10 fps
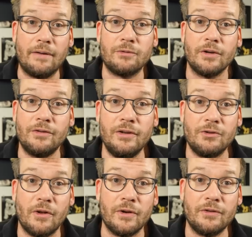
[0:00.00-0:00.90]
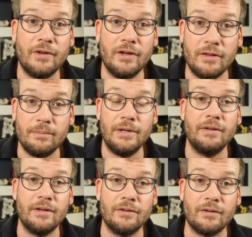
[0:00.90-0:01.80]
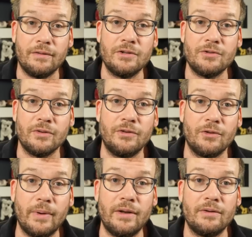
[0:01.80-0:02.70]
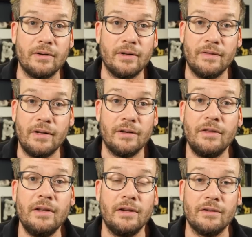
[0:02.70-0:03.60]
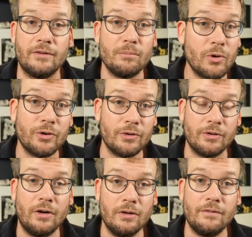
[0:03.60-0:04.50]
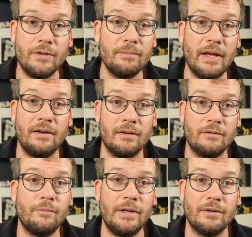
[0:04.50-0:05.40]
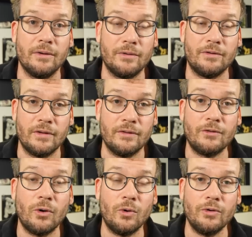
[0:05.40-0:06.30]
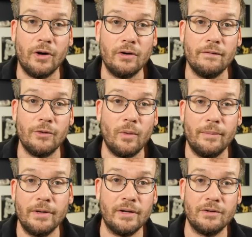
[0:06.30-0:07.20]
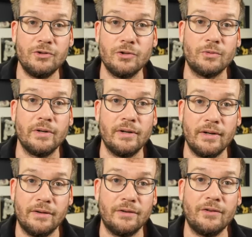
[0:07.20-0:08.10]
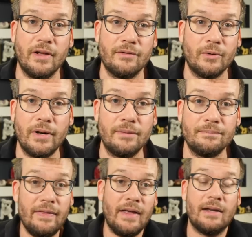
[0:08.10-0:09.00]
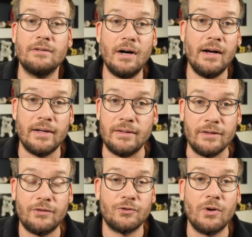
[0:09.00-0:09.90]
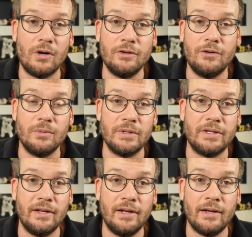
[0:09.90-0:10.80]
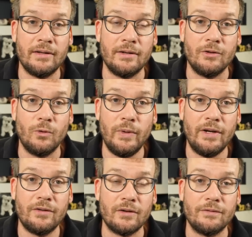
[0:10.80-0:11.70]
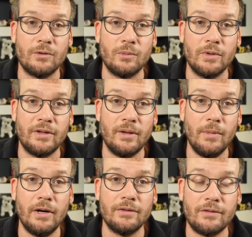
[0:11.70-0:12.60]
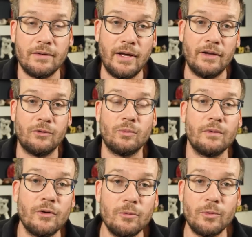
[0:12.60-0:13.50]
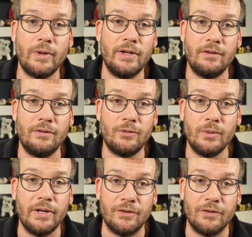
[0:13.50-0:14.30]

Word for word: After a siege on their city, the Melians eventually surrendered, and the Athenians murdered all of the men of Melos and sold all of the women and children into slavery. And that line, "The strong do what they can, and the weak suffer what they must," has reverberated through